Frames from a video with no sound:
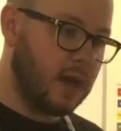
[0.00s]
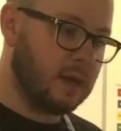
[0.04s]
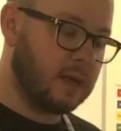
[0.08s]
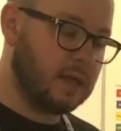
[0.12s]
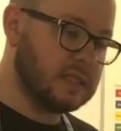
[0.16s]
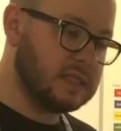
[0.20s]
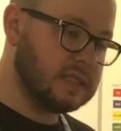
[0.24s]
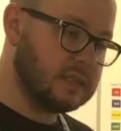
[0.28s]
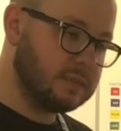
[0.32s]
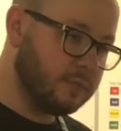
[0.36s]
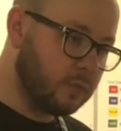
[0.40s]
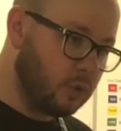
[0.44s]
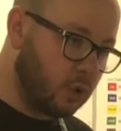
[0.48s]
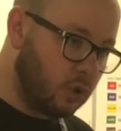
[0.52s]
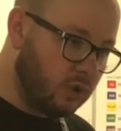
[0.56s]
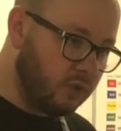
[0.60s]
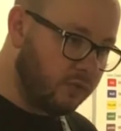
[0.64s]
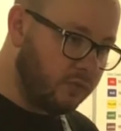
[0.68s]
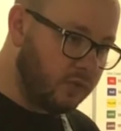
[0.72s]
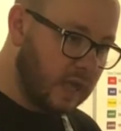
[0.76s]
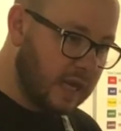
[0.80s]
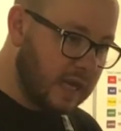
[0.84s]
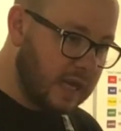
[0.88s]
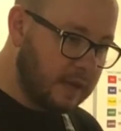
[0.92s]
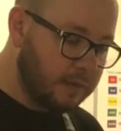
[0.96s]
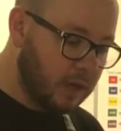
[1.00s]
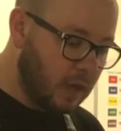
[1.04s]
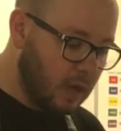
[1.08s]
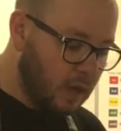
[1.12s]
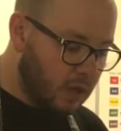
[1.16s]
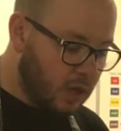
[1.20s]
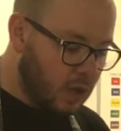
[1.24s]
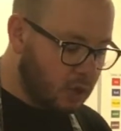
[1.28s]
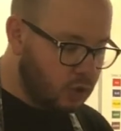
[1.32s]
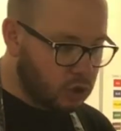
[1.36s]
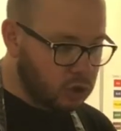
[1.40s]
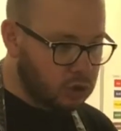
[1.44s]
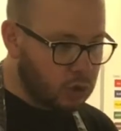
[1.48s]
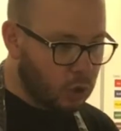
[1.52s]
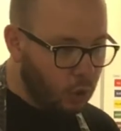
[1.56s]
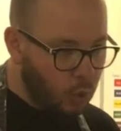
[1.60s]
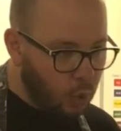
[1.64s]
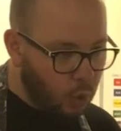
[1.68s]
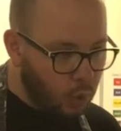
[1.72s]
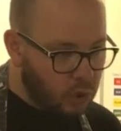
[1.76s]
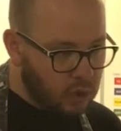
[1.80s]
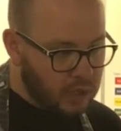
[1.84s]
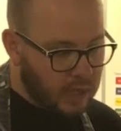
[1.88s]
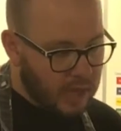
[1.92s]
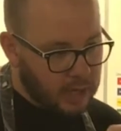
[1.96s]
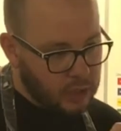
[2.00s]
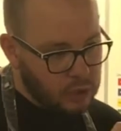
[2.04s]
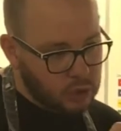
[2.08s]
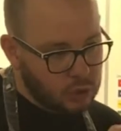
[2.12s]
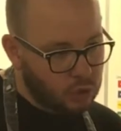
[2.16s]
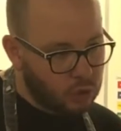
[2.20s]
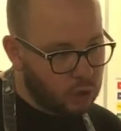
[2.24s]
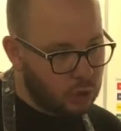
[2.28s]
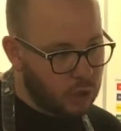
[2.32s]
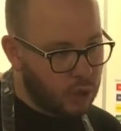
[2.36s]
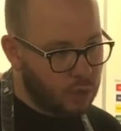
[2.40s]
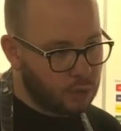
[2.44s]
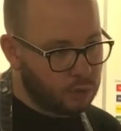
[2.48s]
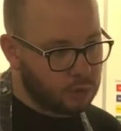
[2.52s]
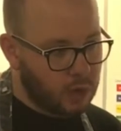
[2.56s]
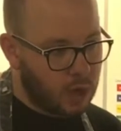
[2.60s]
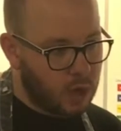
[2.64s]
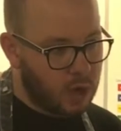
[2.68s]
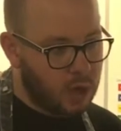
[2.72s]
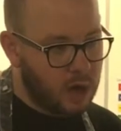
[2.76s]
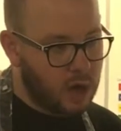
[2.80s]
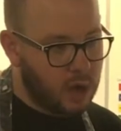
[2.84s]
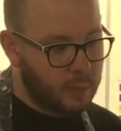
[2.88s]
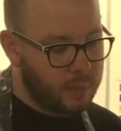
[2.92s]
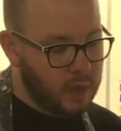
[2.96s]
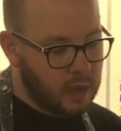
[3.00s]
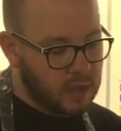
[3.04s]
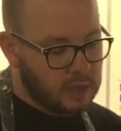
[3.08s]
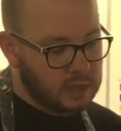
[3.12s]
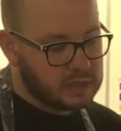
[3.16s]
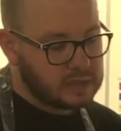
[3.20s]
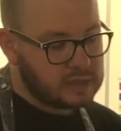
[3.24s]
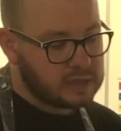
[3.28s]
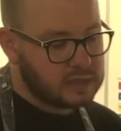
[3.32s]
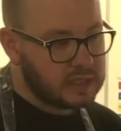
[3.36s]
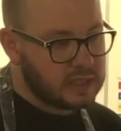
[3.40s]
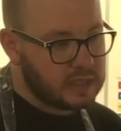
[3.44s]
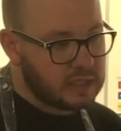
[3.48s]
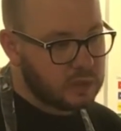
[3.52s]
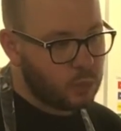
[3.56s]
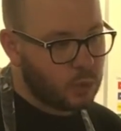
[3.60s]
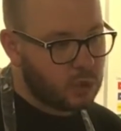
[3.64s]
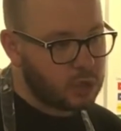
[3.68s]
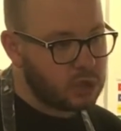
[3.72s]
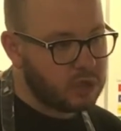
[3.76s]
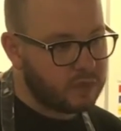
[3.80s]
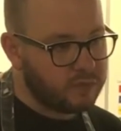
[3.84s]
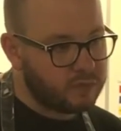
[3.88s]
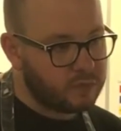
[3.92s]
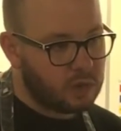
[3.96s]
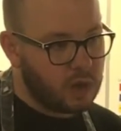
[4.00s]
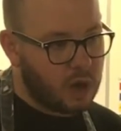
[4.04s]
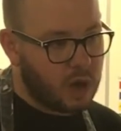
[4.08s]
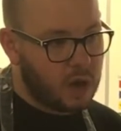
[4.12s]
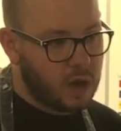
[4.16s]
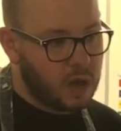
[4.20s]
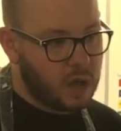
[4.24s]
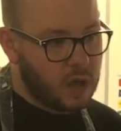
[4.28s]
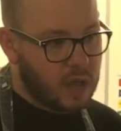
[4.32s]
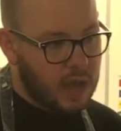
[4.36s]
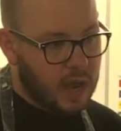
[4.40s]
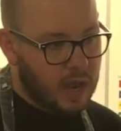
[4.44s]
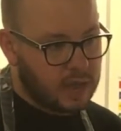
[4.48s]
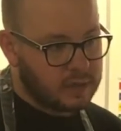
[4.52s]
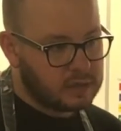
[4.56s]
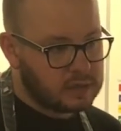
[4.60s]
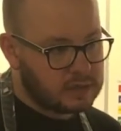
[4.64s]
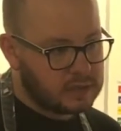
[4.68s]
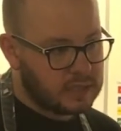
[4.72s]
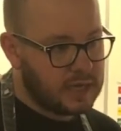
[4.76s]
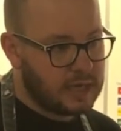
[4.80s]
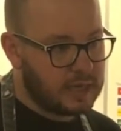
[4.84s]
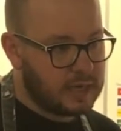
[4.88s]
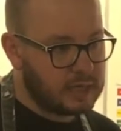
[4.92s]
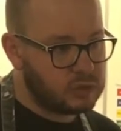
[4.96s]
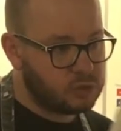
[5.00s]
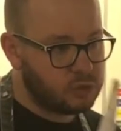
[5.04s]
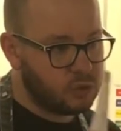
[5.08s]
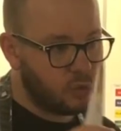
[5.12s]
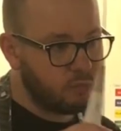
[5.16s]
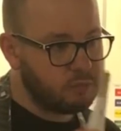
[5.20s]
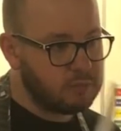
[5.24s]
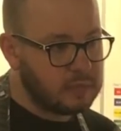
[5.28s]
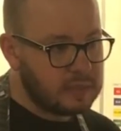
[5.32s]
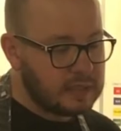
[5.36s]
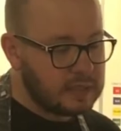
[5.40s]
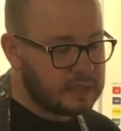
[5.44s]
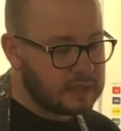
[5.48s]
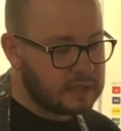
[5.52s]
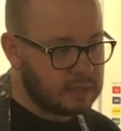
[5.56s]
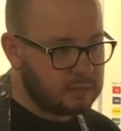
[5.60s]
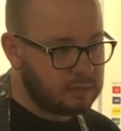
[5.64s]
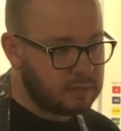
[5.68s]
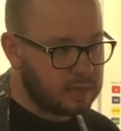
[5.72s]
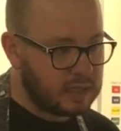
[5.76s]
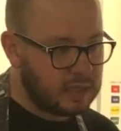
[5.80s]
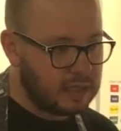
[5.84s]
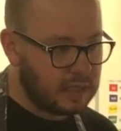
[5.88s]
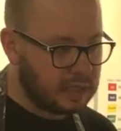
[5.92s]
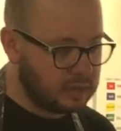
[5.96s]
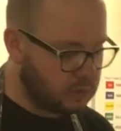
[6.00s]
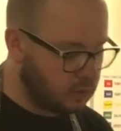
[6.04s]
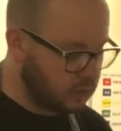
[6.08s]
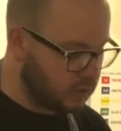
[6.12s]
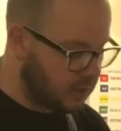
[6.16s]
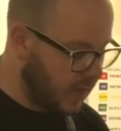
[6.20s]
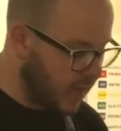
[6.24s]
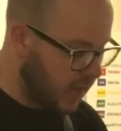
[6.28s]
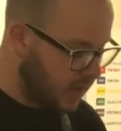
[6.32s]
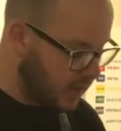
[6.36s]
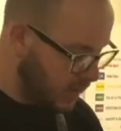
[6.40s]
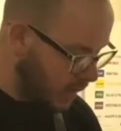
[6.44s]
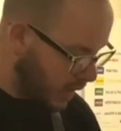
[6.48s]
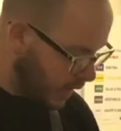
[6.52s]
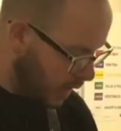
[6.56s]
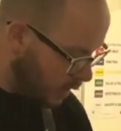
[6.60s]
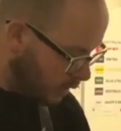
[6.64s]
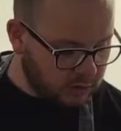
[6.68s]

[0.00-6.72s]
and the small flame. So just look at your own hob, see what you've got, and turn it to a medium heat, okay?